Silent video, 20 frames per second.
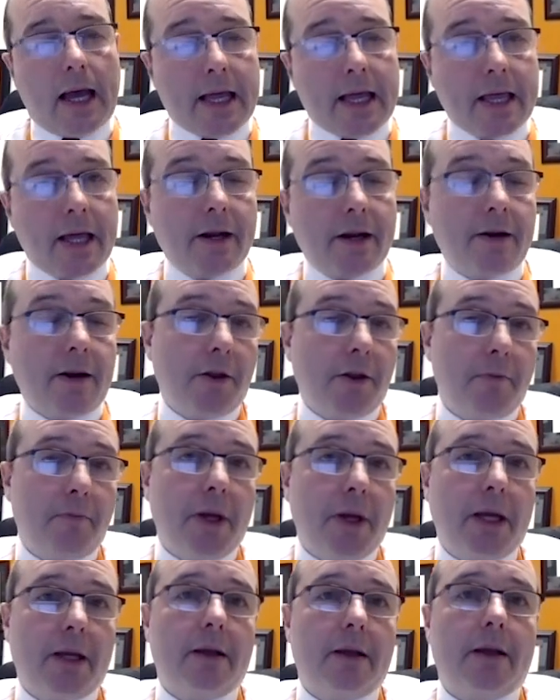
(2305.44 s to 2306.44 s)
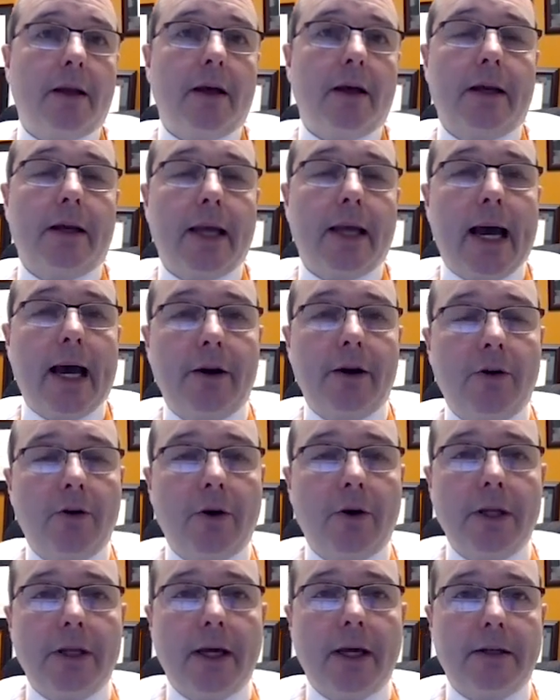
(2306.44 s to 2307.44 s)
And then another big
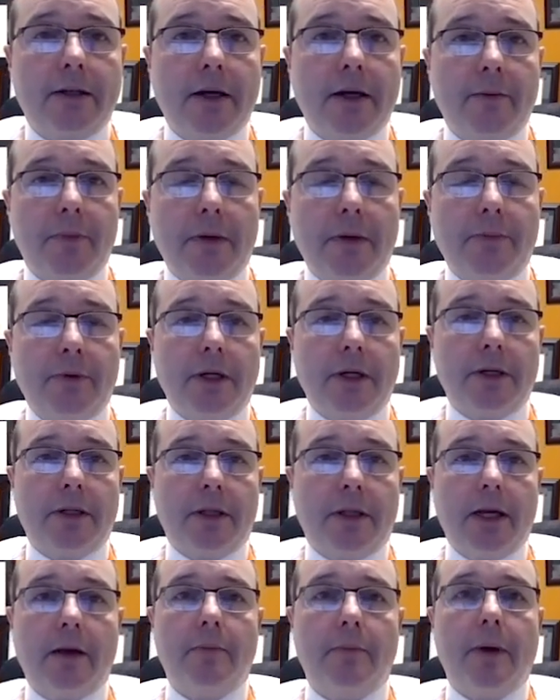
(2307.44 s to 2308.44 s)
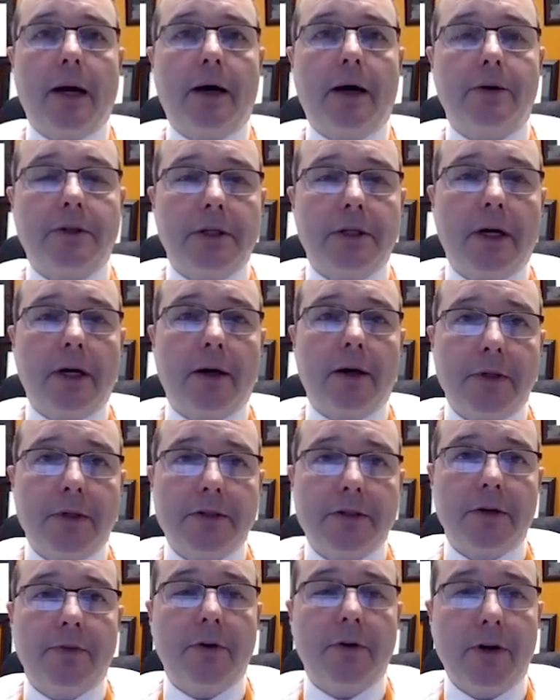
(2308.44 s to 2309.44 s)
category that people need to think about
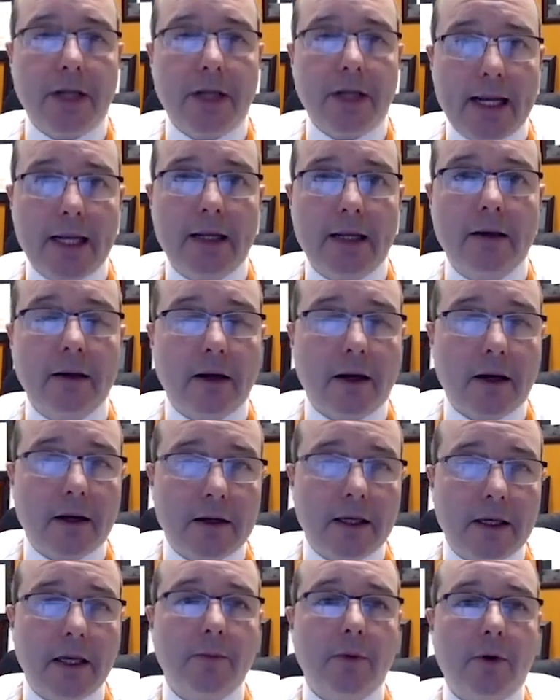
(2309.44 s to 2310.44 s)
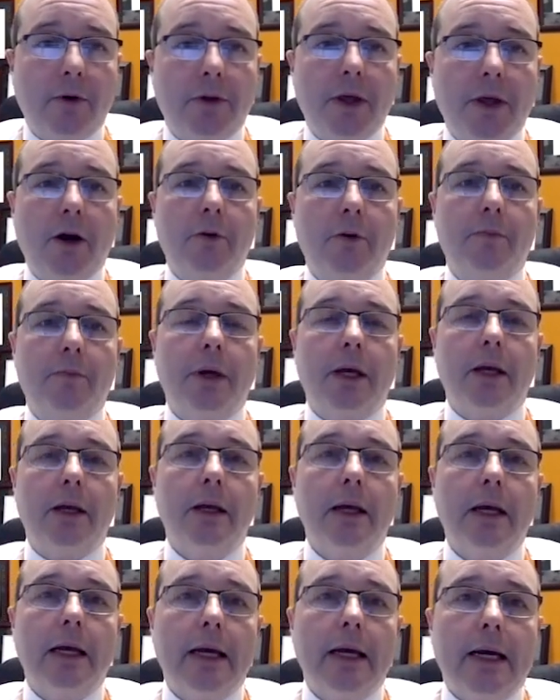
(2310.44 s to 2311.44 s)
is if you're getting
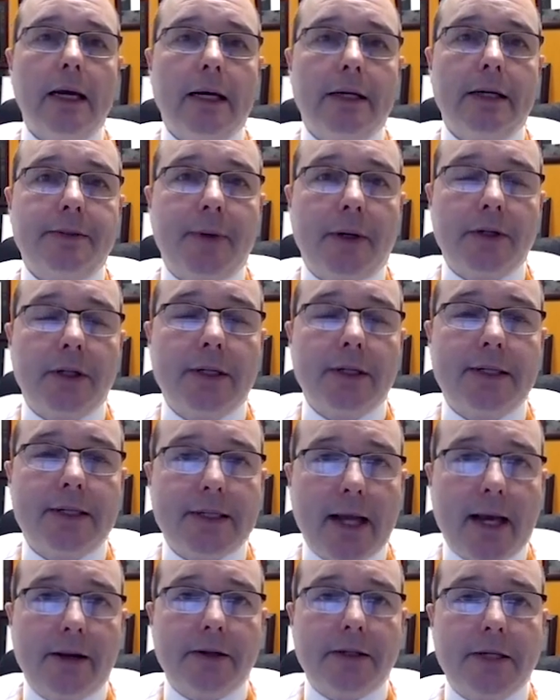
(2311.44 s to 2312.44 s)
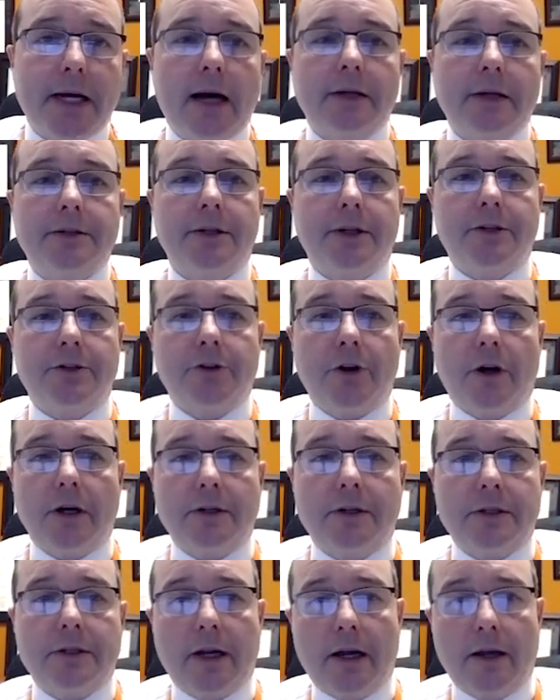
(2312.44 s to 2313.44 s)
chemotherapy, especially cytotoxic
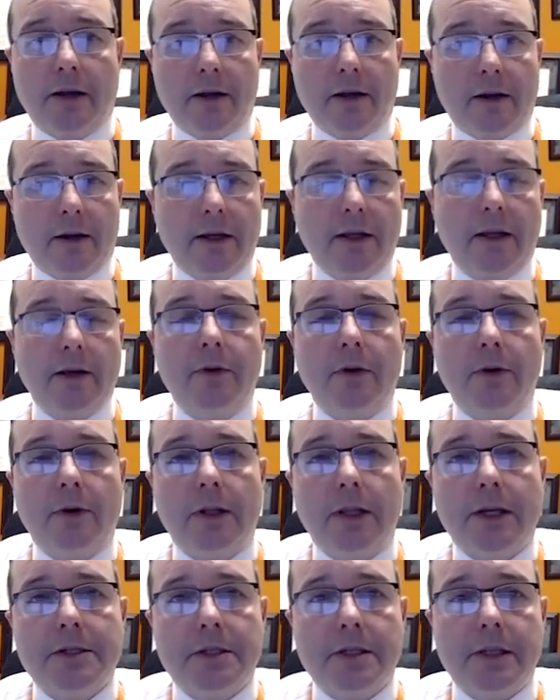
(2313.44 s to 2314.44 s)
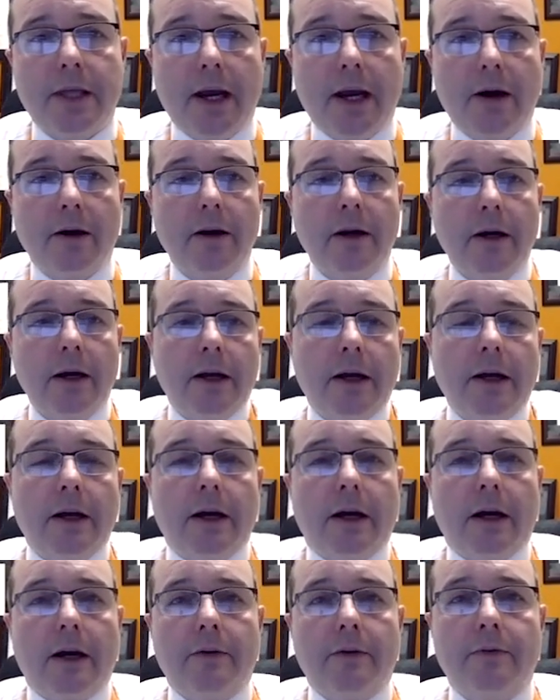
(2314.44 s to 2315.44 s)
drugs, and I give you a list there
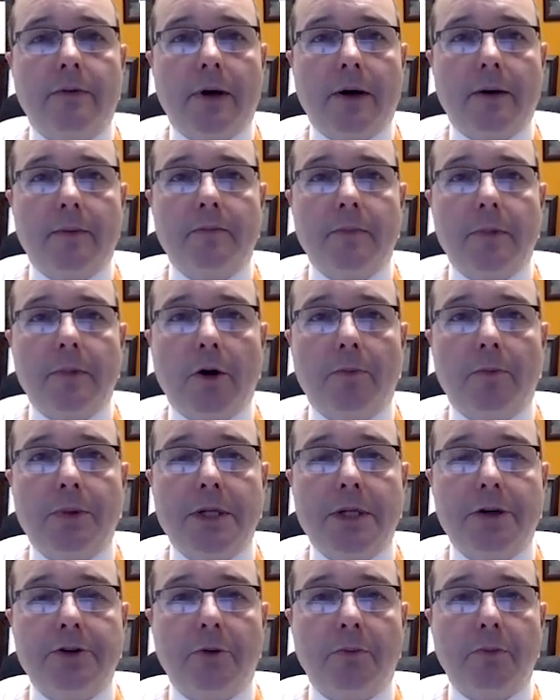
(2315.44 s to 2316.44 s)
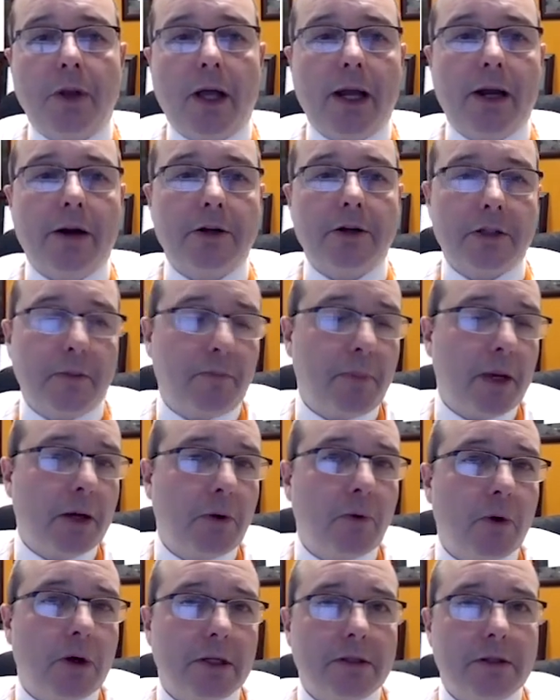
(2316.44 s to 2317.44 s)
of you know, potential players. The
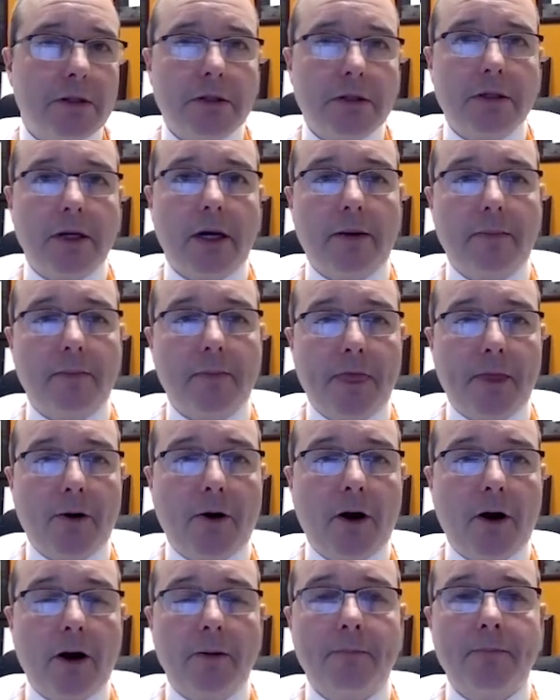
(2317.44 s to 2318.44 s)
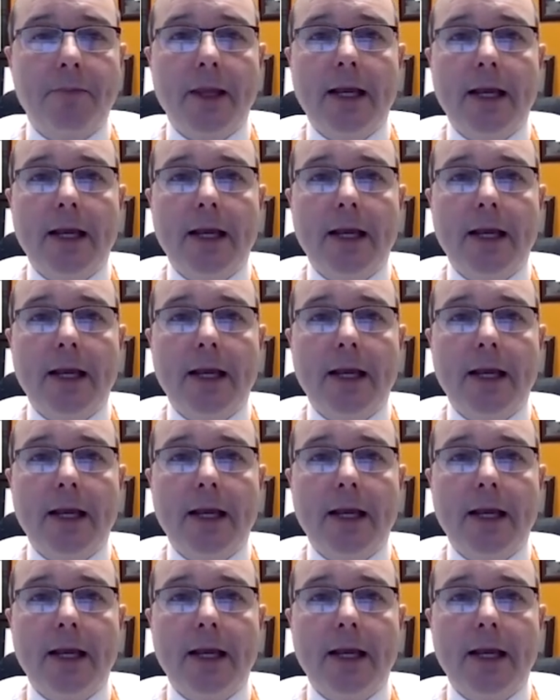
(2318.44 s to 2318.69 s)
big ones are